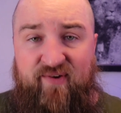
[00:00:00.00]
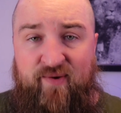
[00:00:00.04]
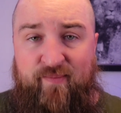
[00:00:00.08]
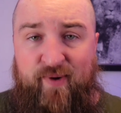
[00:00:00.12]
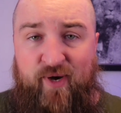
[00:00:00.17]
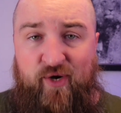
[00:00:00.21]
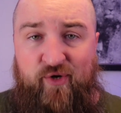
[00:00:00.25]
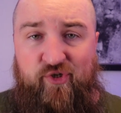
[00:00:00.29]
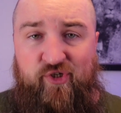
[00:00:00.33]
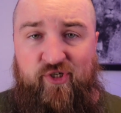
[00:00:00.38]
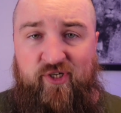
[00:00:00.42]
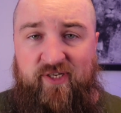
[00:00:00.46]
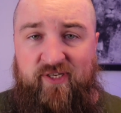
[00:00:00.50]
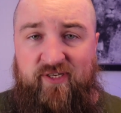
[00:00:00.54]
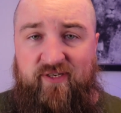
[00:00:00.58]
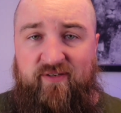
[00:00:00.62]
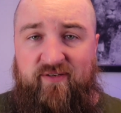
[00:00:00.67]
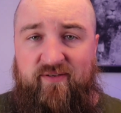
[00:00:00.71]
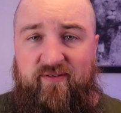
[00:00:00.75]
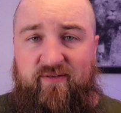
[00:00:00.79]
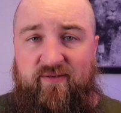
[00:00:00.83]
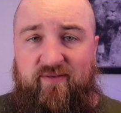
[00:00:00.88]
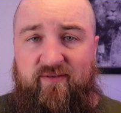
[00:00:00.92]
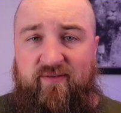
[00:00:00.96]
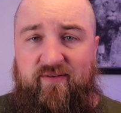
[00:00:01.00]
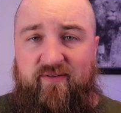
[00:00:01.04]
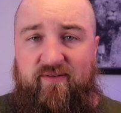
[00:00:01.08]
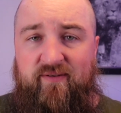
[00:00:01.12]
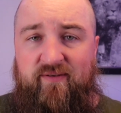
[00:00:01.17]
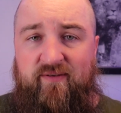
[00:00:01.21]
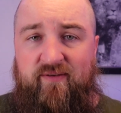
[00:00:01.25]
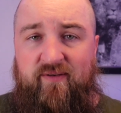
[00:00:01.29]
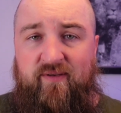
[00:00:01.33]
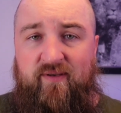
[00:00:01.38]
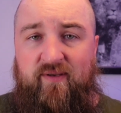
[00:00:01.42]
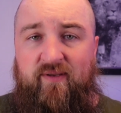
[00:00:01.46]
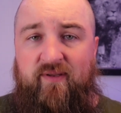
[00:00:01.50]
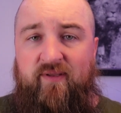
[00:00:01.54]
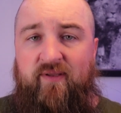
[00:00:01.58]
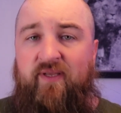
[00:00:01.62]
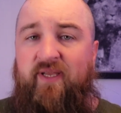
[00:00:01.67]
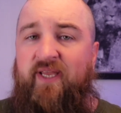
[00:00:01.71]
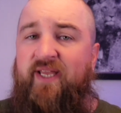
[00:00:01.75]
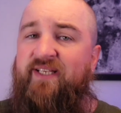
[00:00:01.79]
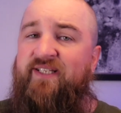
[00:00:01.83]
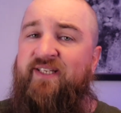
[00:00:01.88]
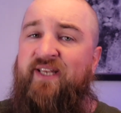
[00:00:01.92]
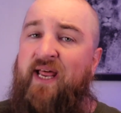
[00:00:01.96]
emotion.
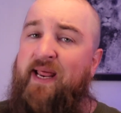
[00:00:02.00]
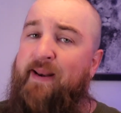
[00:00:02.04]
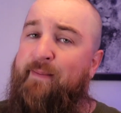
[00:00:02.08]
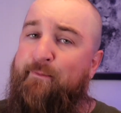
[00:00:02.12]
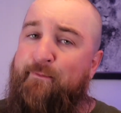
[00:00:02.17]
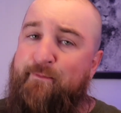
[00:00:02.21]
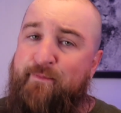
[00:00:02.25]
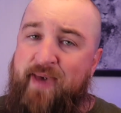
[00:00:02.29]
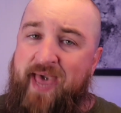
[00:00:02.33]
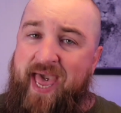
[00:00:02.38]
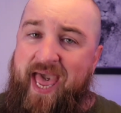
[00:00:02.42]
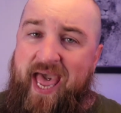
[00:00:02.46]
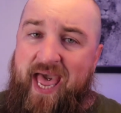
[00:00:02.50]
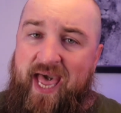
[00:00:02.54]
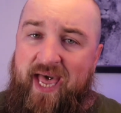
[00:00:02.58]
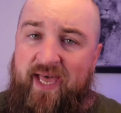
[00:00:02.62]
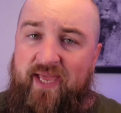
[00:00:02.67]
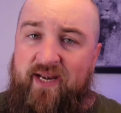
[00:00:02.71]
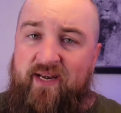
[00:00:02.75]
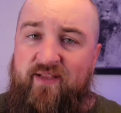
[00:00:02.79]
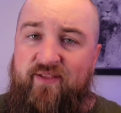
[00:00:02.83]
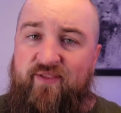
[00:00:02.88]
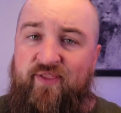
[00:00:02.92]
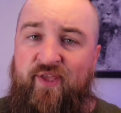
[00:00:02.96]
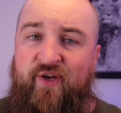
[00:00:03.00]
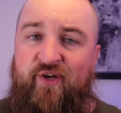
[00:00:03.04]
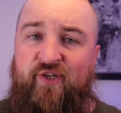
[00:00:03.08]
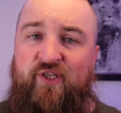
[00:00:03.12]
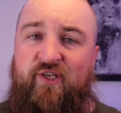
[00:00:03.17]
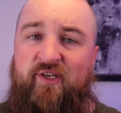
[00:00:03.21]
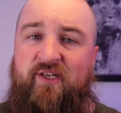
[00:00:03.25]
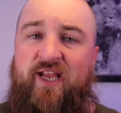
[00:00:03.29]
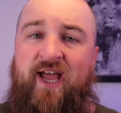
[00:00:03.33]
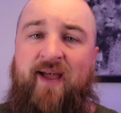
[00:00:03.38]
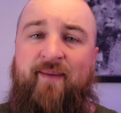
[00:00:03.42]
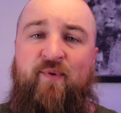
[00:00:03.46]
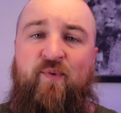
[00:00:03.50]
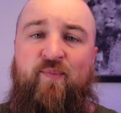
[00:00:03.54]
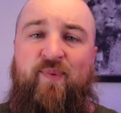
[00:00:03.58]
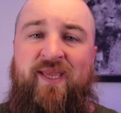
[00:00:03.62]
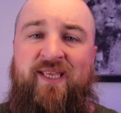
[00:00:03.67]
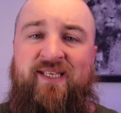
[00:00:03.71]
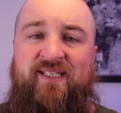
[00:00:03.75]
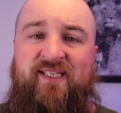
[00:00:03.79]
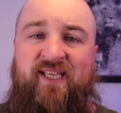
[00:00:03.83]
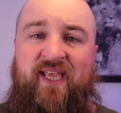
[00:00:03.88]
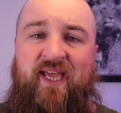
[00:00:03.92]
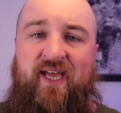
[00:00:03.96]
It's not bad. There's a time to be
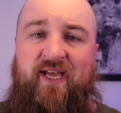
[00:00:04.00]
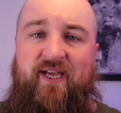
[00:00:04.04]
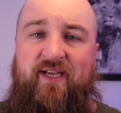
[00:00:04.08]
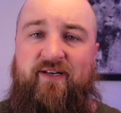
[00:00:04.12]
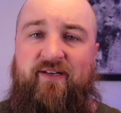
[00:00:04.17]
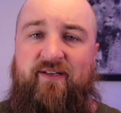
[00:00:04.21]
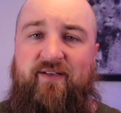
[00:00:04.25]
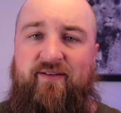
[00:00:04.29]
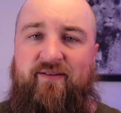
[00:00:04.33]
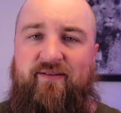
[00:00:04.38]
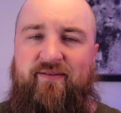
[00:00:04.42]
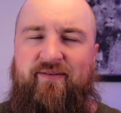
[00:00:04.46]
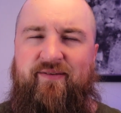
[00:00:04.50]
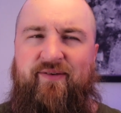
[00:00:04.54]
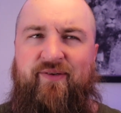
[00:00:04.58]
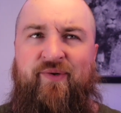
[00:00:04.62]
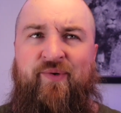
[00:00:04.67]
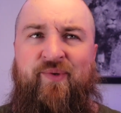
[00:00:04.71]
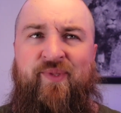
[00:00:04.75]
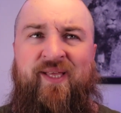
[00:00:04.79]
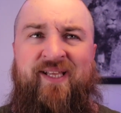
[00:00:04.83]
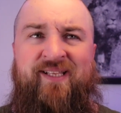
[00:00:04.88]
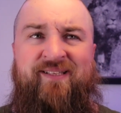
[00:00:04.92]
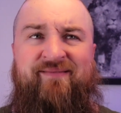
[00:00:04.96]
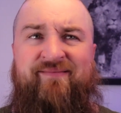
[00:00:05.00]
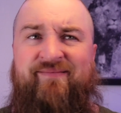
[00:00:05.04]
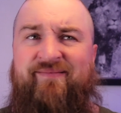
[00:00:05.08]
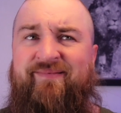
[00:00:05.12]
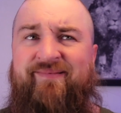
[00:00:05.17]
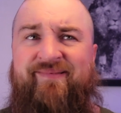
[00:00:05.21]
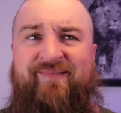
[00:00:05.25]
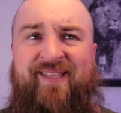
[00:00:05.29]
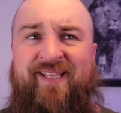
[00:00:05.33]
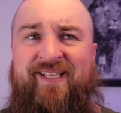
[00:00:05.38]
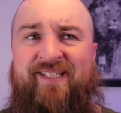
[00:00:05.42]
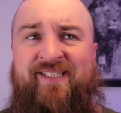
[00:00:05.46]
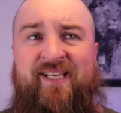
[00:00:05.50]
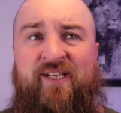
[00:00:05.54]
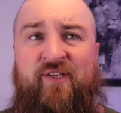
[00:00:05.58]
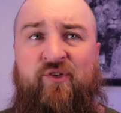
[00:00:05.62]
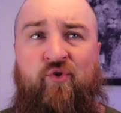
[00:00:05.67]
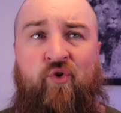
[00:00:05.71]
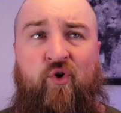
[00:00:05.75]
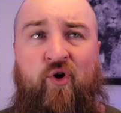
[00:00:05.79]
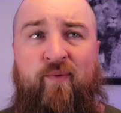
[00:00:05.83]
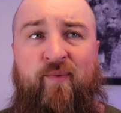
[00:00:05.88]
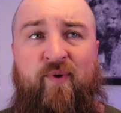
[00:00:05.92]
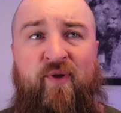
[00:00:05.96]
sad. Ooh, that sounds
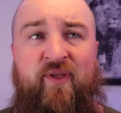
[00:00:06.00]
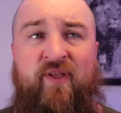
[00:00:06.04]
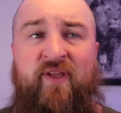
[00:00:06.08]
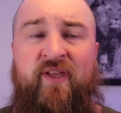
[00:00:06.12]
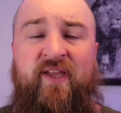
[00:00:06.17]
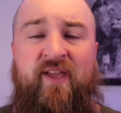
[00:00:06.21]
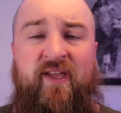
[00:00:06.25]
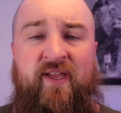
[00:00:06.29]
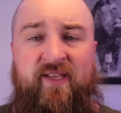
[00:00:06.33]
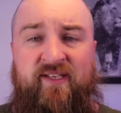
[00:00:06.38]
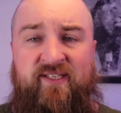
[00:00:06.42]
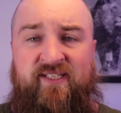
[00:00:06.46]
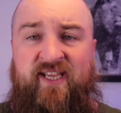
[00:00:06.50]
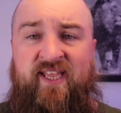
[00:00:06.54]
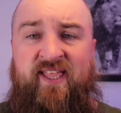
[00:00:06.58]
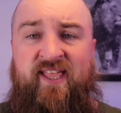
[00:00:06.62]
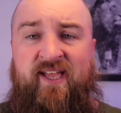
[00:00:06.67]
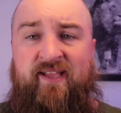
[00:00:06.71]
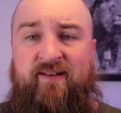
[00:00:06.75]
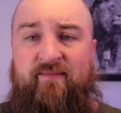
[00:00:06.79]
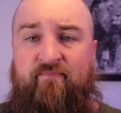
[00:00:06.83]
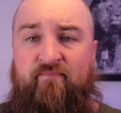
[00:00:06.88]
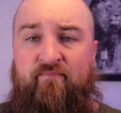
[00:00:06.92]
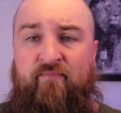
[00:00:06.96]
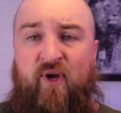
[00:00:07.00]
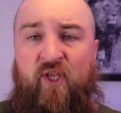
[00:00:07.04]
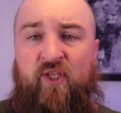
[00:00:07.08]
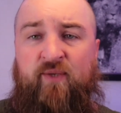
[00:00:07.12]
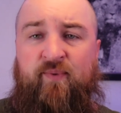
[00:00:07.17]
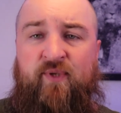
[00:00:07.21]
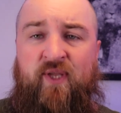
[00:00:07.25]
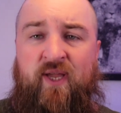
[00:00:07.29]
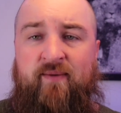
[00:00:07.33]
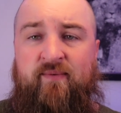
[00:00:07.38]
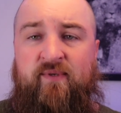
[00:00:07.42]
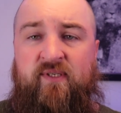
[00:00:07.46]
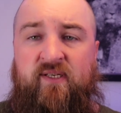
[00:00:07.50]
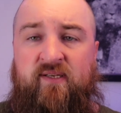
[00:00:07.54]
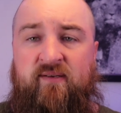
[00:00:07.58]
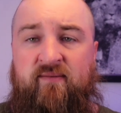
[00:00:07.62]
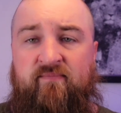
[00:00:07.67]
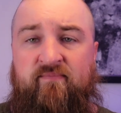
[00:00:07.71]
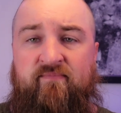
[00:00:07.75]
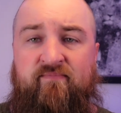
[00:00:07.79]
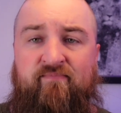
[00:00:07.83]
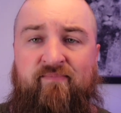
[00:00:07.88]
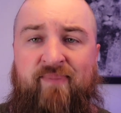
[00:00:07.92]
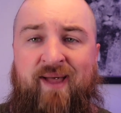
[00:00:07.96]
horrible. Say that multiple times
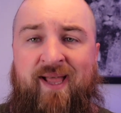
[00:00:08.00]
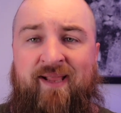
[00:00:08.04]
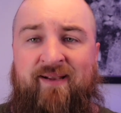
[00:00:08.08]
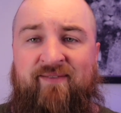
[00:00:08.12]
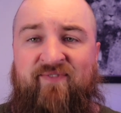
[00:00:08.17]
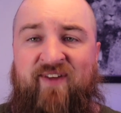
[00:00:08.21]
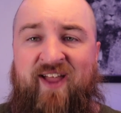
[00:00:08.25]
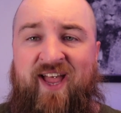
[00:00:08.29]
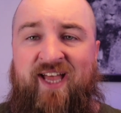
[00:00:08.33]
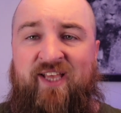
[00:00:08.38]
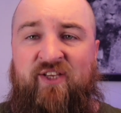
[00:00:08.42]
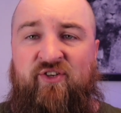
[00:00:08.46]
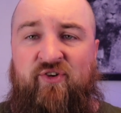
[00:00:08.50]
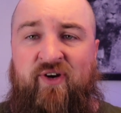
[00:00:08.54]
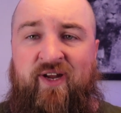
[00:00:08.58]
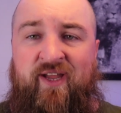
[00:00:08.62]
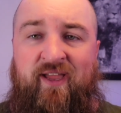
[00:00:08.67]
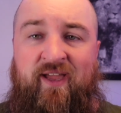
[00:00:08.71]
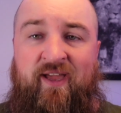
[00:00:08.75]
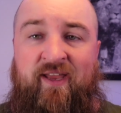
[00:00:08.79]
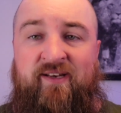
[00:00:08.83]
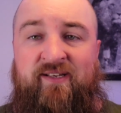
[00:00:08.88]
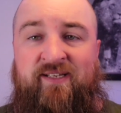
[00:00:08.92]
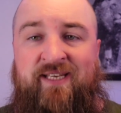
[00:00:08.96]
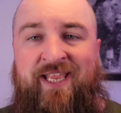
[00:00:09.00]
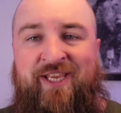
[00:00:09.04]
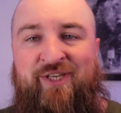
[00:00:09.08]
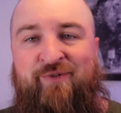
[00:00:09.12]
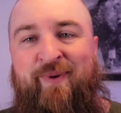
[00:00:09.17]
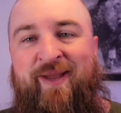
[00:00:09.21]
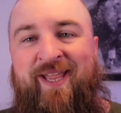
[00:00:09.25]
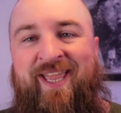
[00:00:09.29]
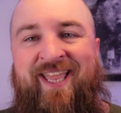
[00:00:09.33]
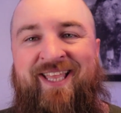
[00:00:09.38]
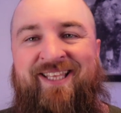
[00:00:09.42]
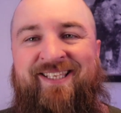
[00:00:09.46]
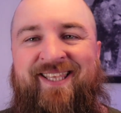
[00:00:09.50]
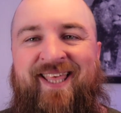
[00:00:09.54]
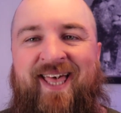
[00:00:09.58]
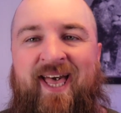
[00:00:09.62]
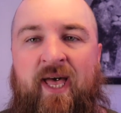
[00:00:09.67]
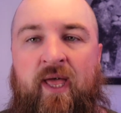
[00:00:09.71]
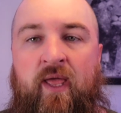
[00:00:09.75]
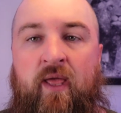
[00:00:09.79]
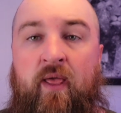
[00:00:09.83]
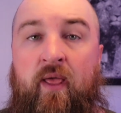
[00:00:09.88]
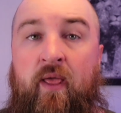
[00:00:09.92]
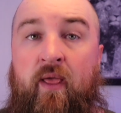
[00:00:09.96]
fast, right? And teach my kids
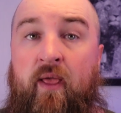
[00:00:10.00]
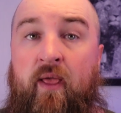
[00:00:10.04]
that.